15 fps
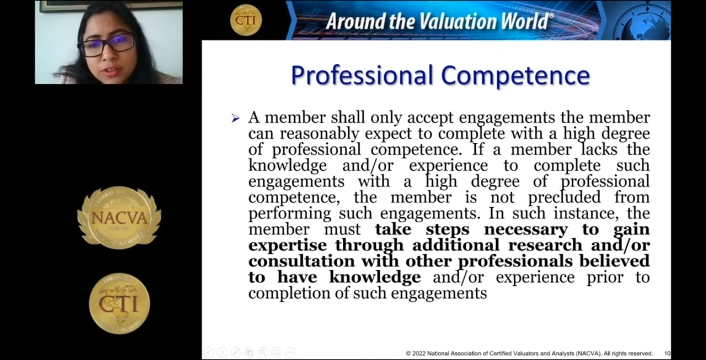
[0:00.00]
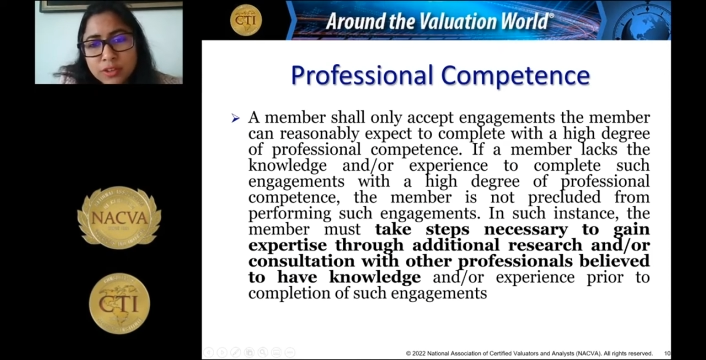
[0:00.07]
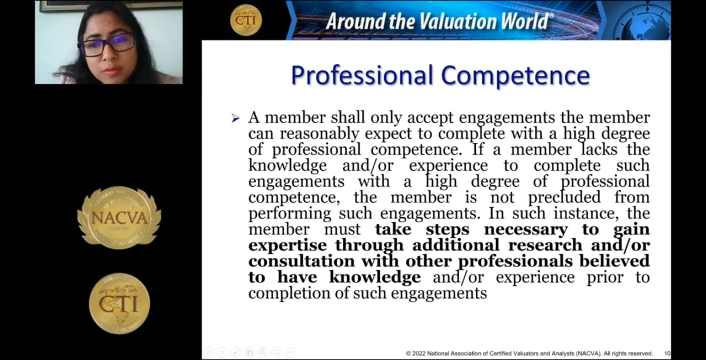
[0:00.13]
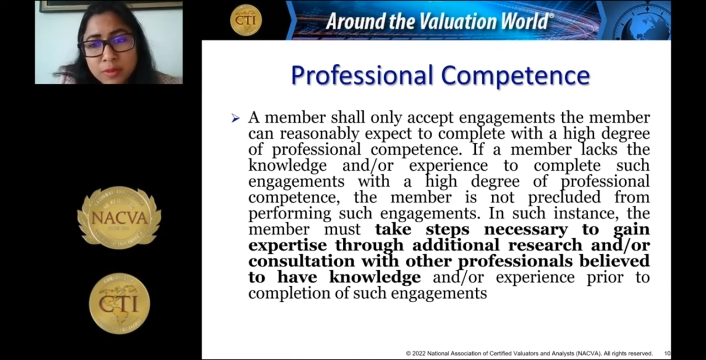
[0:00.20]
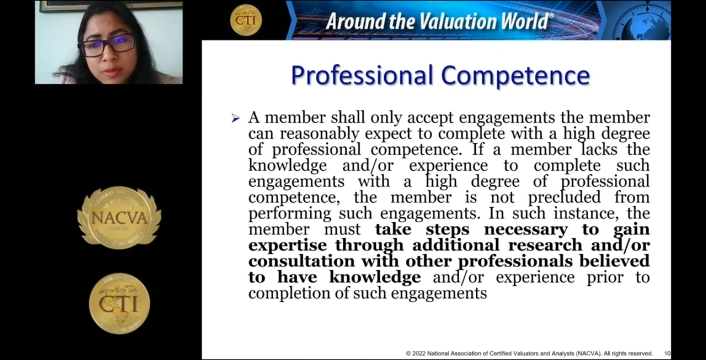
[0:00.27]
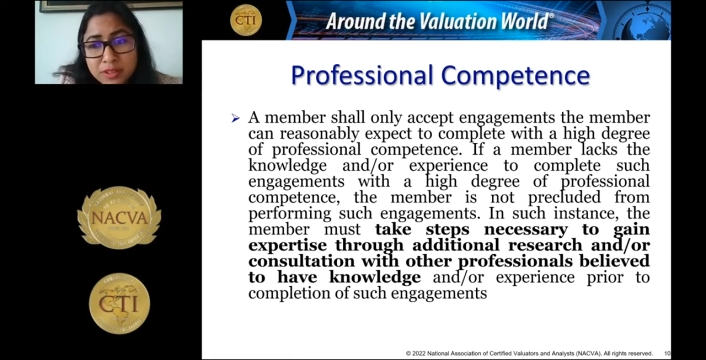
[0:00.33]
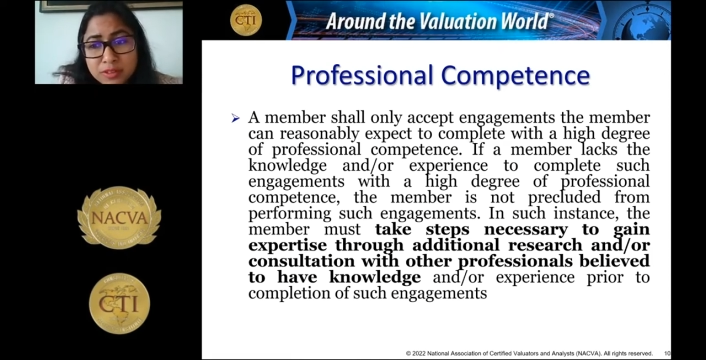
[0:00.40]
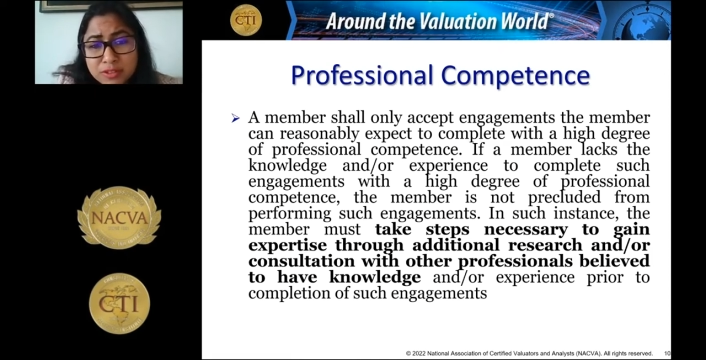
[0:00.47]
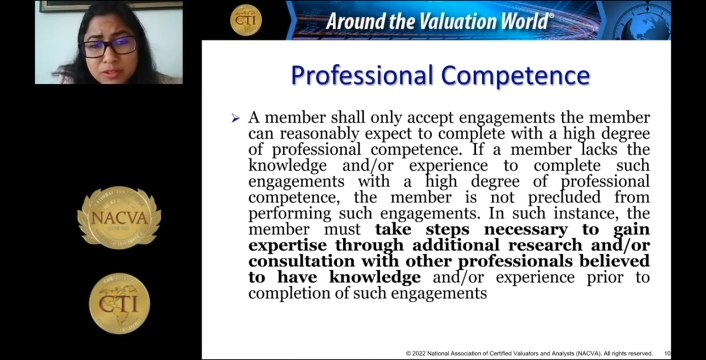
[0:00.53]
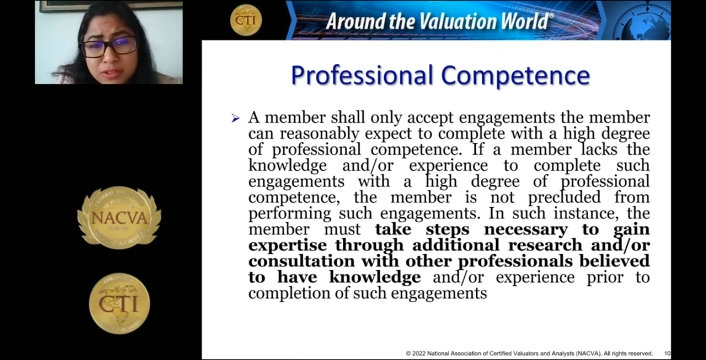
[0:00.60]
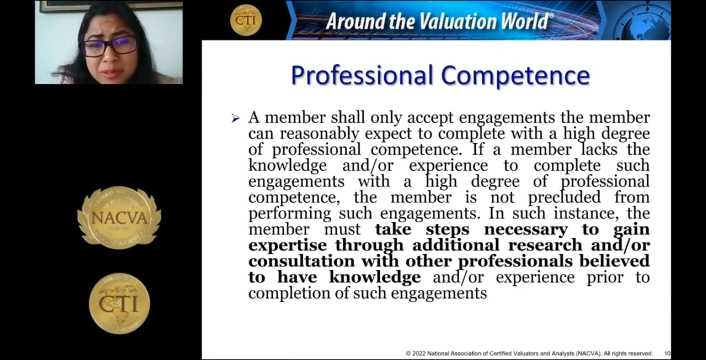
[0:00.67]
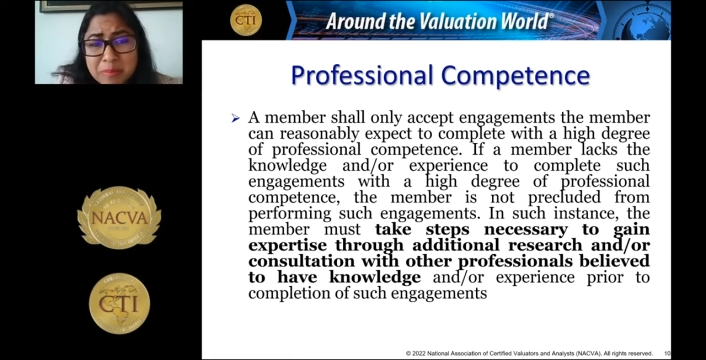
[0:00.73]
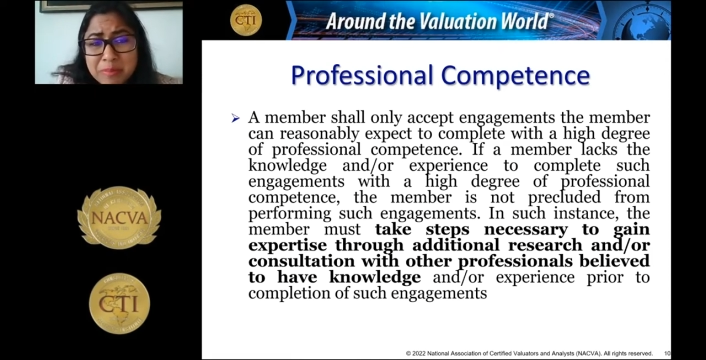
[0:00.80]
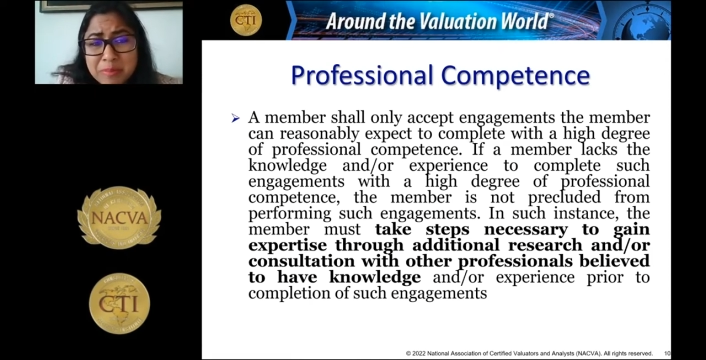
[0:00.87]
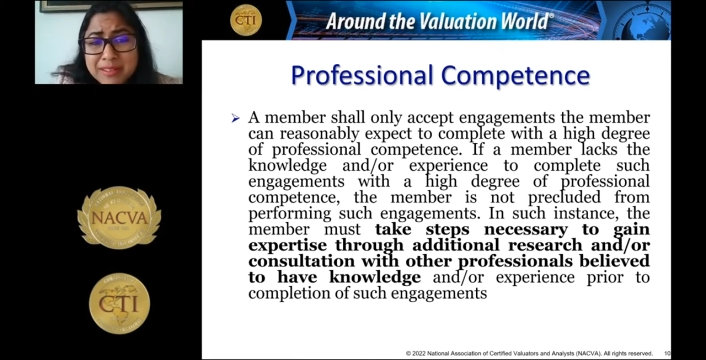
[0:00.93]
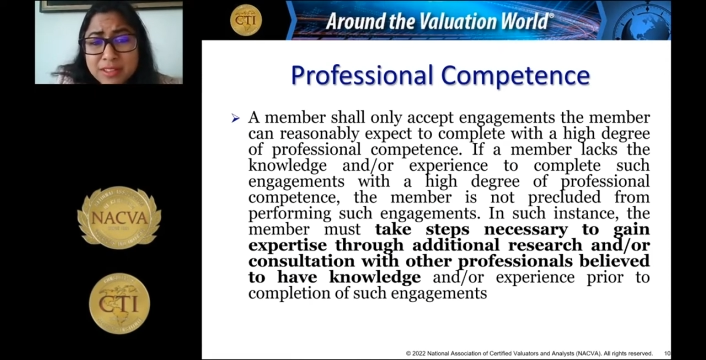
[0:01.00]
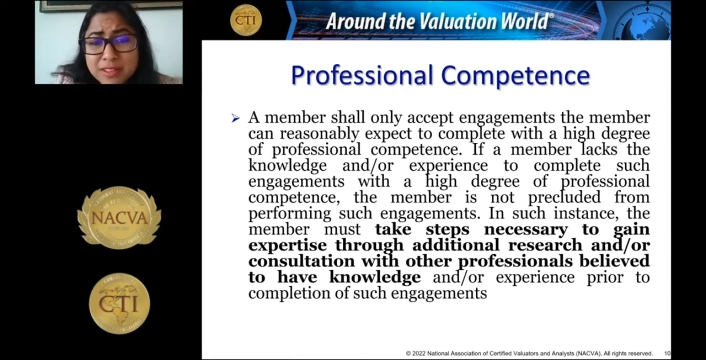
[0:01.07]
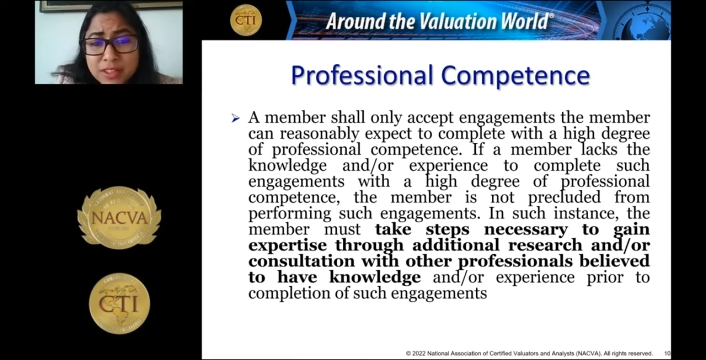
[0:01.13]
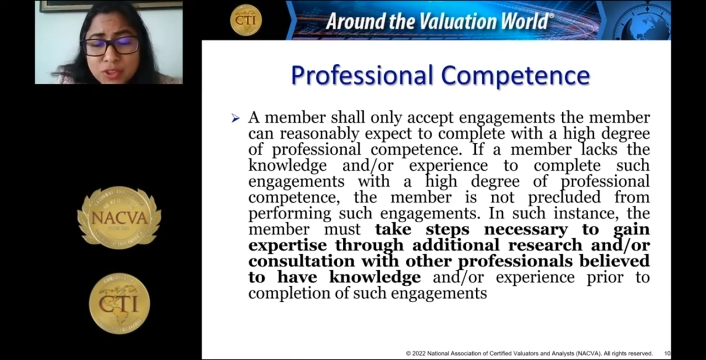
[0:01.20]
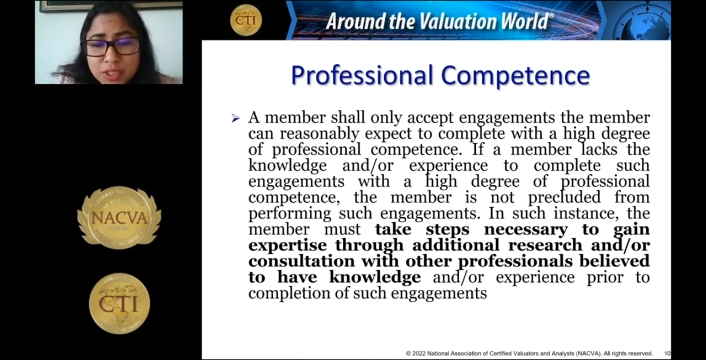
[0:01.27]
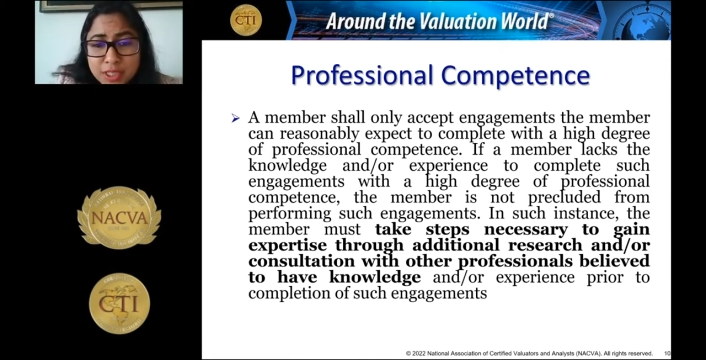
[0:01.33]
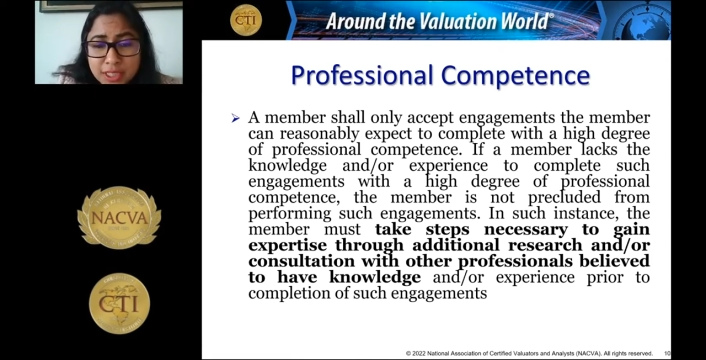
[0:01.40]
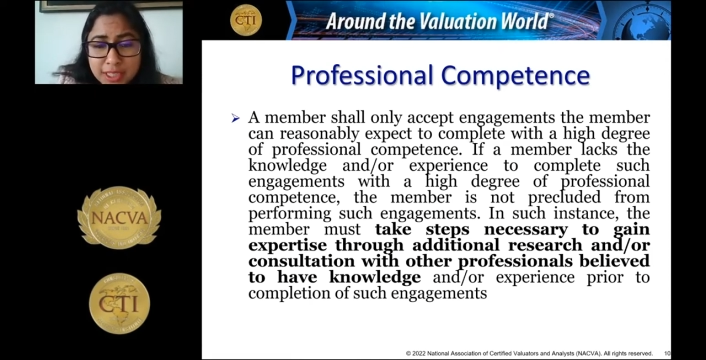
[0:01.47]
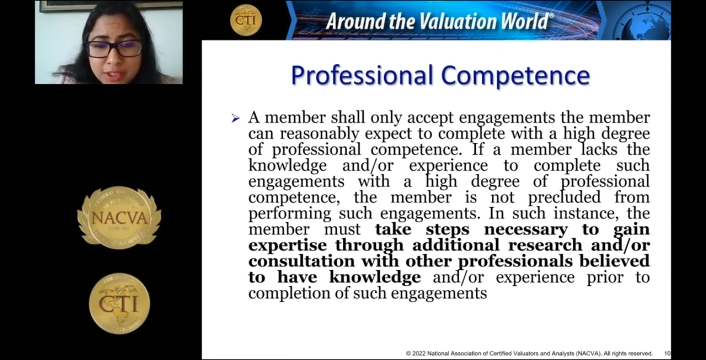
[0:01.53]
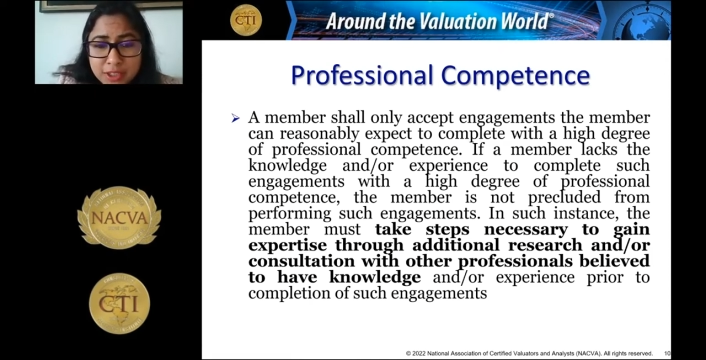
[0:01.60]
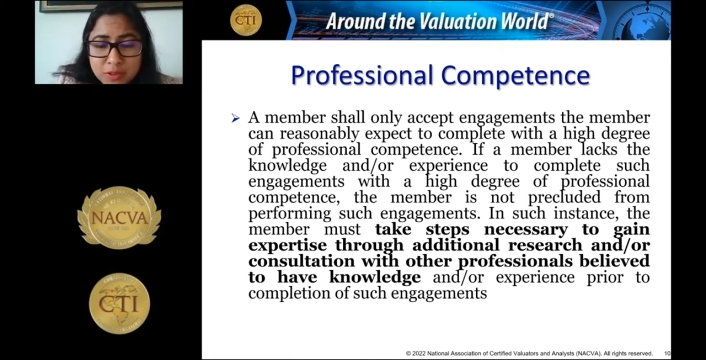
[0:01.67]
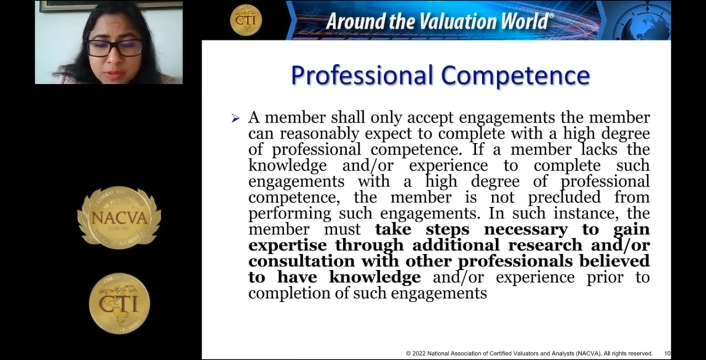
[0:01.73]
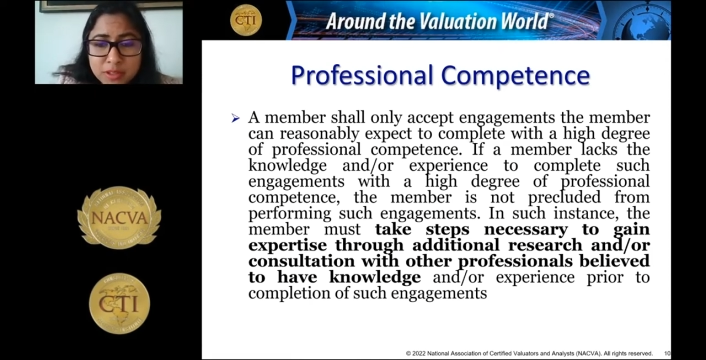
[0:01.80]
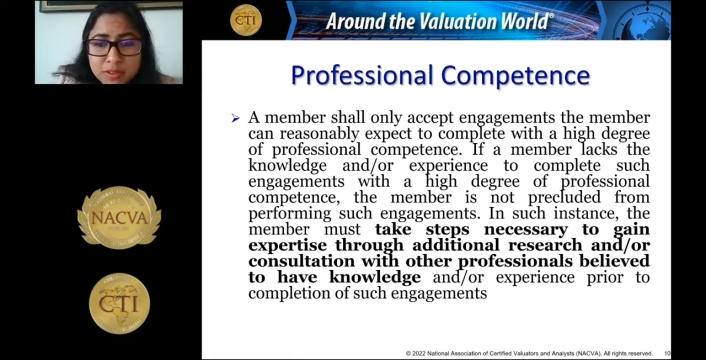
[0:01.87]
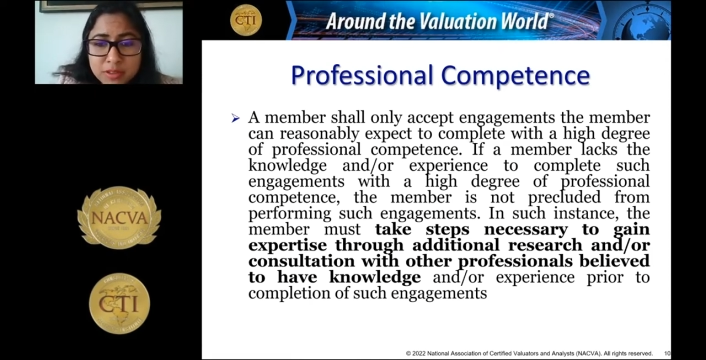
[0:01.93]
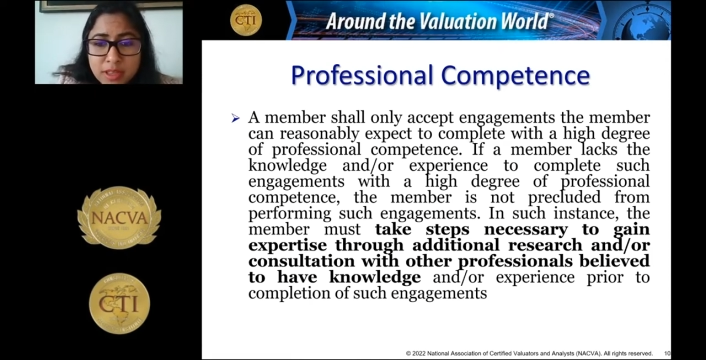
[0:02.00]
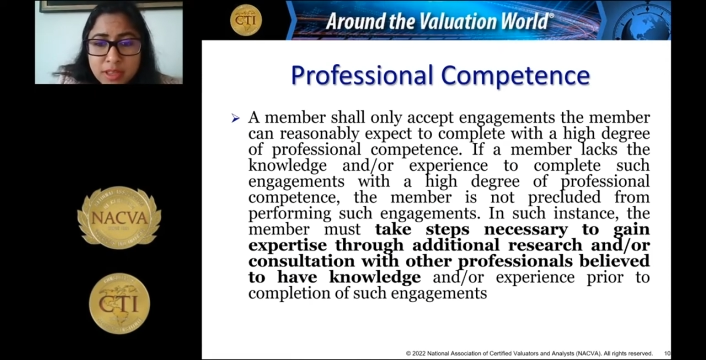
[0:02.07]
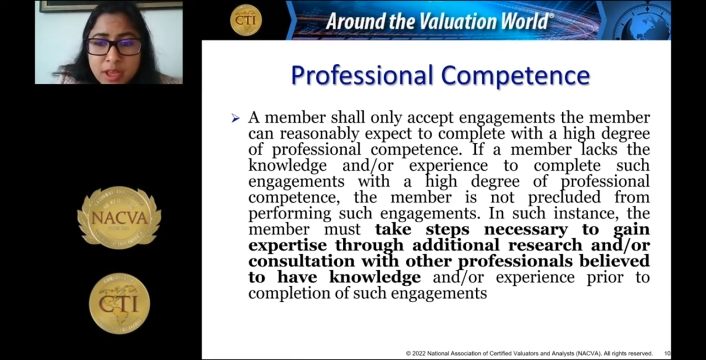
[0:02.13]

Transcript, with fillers: experience to complete such engagements